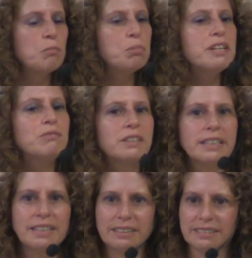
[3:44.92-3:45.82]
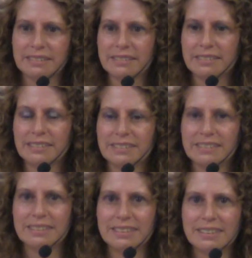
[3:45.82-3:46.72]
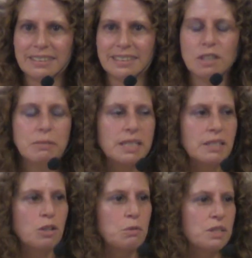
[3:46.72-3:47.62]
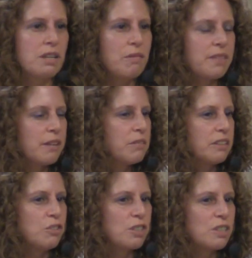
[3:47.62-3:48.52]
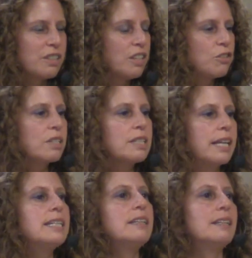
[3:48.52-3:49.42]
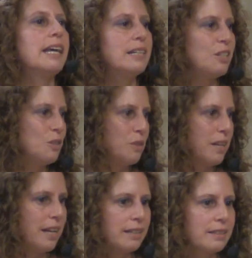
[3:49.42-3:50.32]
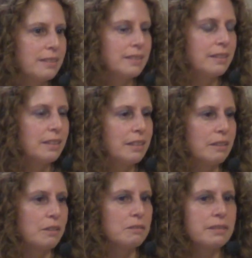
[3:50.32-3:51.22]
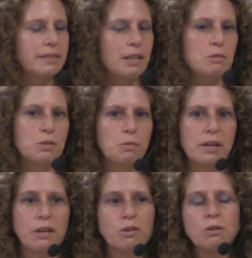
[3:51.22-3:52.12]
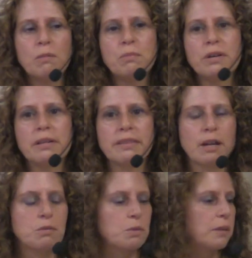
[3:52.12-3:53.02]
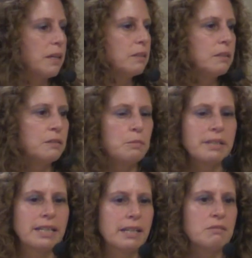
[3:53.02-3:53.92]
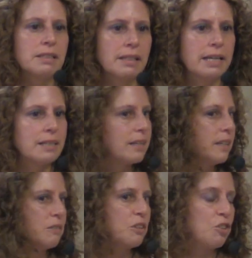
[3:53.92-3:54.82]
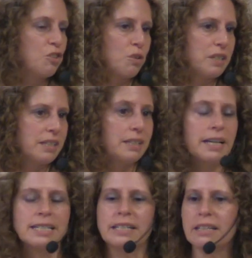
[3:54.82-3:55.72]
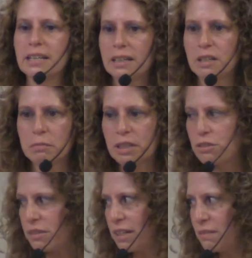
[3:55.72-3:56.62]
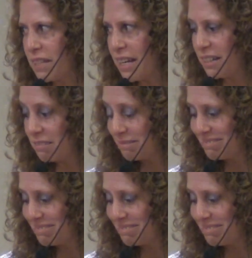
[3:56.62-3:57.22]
Briefly, but still it was enough that really just I didn't like to do that. You know, that was what I grew up with, that was what I learned, but I never liked, I never enjoyed it. I didn't get any pleasure out of that.